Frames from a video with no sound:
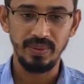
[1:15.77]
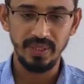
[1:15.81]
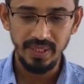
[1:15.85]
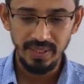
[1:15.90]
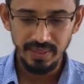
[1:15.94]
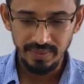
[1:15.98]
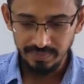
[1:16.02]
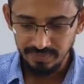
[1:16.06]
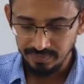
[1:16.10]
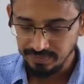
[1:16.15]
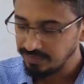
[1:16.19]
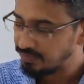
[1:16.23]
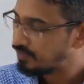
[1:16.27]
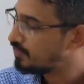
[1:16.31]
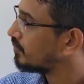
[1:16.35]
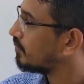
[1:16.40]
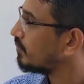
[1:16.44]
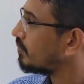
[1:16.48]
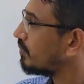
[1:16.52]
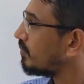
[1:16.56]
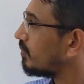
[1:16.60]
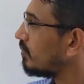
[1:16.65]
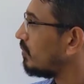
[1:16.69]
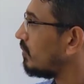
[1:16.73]
Okay,
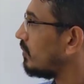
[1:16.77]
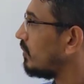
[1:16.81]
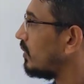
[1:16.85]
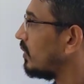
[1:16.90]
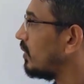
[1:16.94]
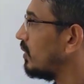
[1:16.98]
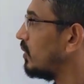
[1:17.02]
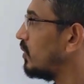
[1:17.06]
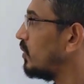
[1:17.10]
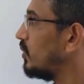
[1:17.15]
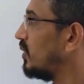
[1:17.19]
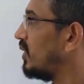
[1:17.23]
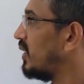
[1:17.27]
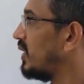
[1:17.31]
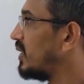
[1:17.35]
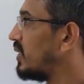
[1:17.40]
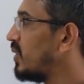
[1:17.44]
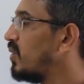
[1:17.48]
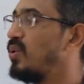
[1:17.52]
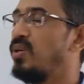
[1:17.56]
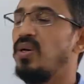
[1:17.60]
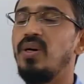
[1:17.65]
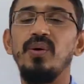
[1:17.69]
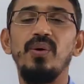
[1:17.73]
so
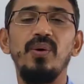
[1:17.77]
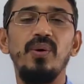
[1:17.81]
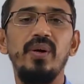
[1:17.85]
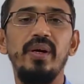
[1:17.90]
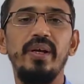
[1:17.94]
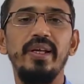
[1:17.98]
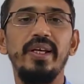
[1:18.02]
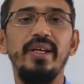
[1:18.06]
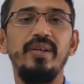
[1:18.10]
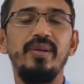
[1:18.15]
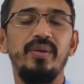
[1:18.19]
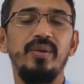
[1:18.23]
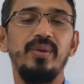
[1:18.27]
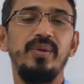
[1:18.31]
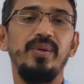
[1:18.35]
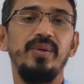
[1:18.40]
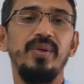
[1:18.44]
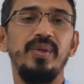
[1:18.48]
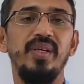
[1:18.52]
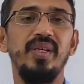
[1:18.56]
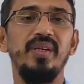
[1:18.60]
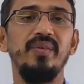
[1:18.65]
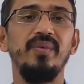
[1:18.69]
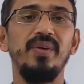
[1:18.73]
this law already I
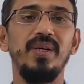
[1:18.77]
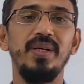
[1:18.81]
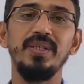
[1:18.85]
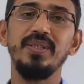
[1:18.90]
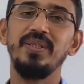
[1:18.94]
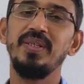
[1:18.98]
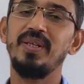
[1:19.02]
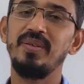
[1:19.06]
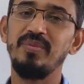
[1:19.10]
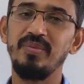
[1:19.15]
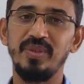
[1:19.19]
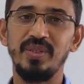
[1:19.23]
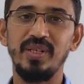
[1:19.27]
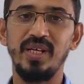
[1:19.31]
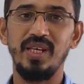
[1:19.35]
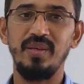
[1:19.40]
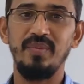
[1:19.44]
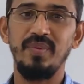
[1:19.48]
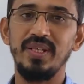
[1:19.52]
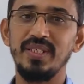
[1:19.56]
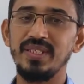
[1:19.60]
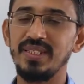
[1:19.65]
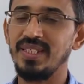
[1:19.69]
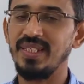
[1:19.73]
taught in what?
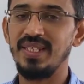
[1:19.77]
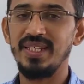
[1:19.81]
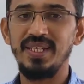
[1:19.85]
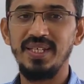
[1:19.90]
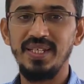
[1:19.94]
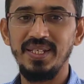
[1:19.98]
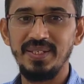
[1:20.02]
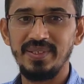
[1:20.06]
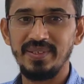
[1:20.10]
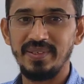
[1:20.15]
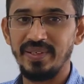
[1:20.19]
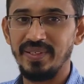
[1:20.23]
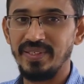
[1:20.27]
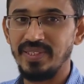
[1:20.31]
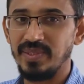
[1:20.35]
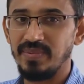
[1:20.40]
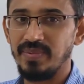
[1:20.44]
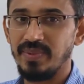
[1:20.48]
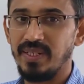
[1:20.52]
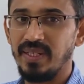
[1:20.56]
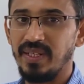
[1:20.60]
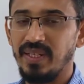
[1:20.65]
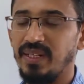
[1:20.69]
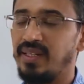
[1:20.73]
Thermodynamics, in heat
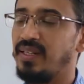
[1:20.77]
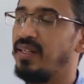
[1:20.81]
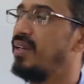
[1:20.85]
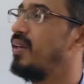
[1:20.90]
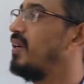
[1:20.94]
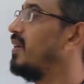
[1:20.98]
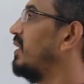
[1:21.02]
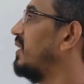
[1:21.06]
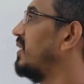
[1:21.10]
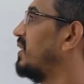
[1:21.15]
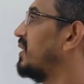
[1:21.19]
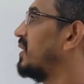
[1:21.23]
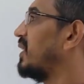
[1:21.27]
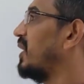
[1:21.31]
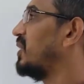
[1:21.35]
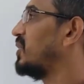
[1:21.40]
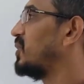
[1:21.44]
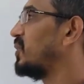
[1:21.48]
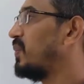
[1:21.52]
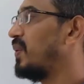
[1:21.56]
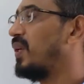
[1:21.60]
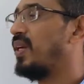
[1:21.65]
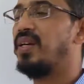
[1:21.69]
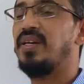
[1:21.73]
transfer, and
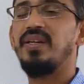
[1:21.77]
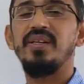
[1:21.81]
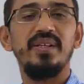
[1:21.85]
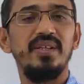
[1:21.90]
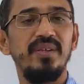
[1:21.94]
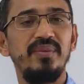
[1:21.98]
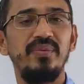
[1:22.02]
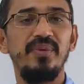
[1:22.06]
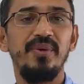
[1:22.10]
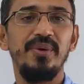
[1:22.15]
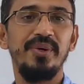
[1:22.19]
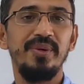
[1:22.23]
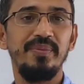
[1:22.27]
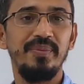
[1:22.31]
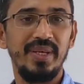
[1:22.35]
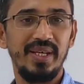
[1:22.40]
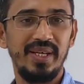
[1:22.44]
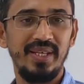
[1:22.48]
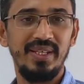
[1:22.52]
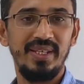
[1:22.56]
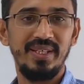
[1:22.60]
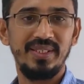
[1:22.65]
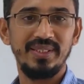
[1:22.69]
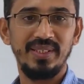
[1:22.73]
also we learn in fluid
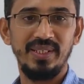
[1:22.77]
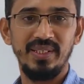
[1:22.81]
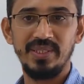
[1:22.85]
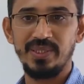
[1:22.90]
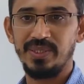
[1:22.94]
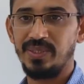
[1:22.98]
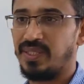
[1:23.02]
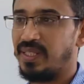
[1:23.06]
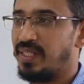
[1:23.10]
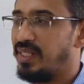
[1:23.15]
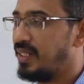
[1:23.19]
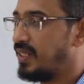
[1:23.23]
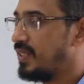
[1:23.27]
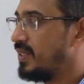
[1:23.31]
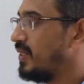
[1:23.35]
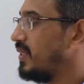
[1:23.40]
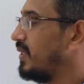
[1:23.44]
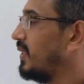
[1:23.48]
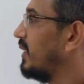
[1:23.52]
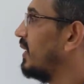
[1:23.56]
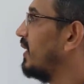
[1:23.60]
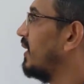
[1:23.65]
mechanics also, right now.